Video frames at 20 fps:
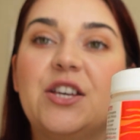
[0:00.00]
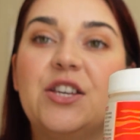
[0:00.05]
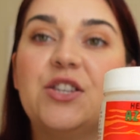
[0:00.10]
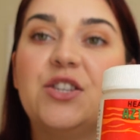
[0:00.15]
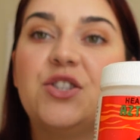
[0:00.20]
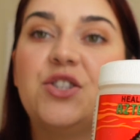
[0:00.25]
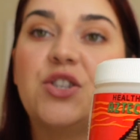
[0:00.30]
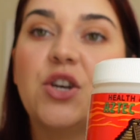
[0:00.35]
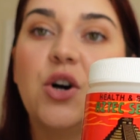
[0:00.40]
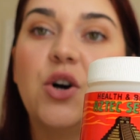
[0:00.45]

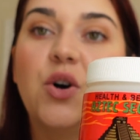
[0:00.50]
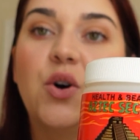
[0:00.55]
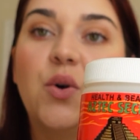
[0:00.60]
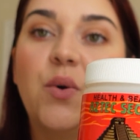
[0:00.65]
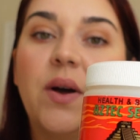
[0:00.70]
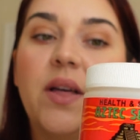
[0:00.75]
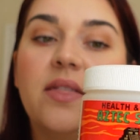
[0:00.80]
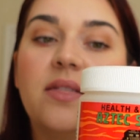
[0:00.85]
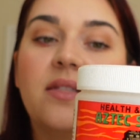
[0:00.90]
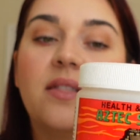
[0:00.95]

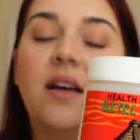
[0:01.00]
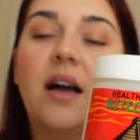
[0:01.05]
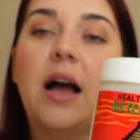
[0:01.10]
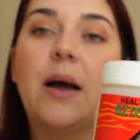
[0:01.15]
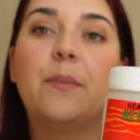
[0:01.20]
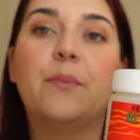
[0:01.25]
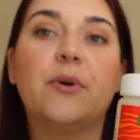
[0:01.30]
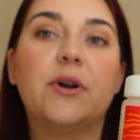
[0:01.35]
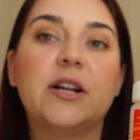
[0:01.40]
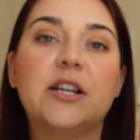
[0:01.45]
So
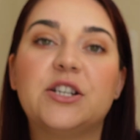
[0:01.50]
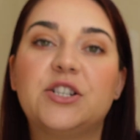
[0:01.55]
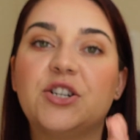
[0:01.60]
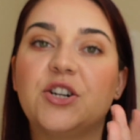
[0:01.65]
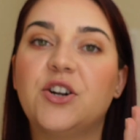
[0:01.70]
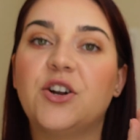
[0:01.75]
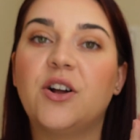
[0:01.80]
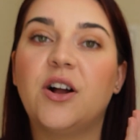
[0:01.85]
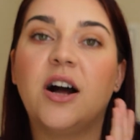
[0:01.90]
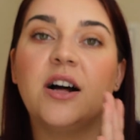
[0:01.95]
I'm pretty
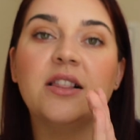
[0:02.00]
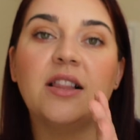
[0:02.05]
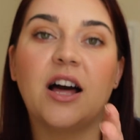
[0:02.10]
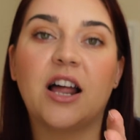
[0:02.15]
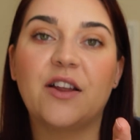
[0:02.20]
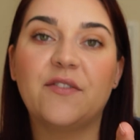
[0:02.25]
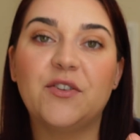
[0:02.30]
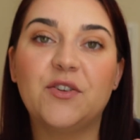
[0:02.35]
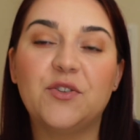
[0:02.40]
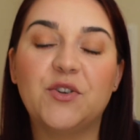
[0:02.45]
sure a
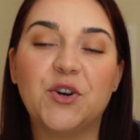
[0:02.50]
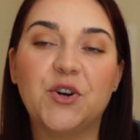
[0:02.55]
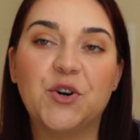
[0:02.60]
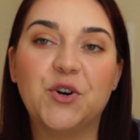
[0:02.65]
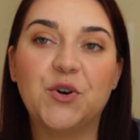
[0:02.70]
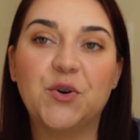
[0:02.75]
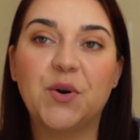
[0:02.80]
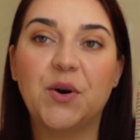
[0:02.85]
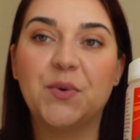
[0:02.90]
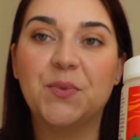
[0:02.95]
lot of you
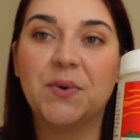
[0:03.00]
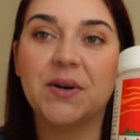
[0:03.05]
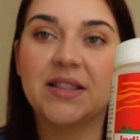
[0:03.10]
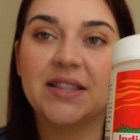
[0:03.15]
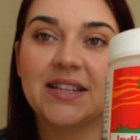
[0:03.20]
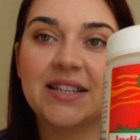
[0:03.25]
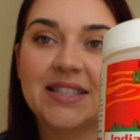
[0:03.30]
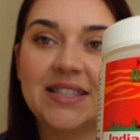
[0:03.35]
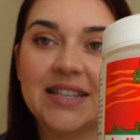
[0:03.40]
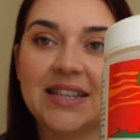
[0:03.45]
know what
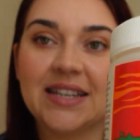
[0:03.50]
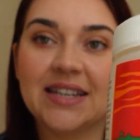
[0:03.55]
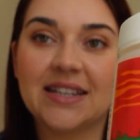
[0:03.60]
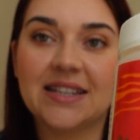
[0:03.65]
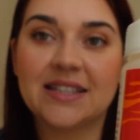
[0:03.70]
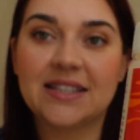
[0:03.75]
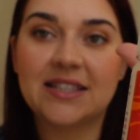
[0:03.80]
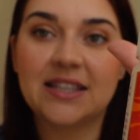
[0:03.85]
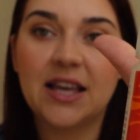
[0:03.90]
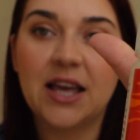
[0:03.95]
this
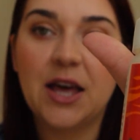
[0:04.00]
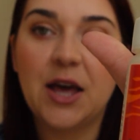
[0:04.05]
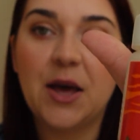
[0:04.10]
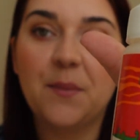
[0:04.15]
is,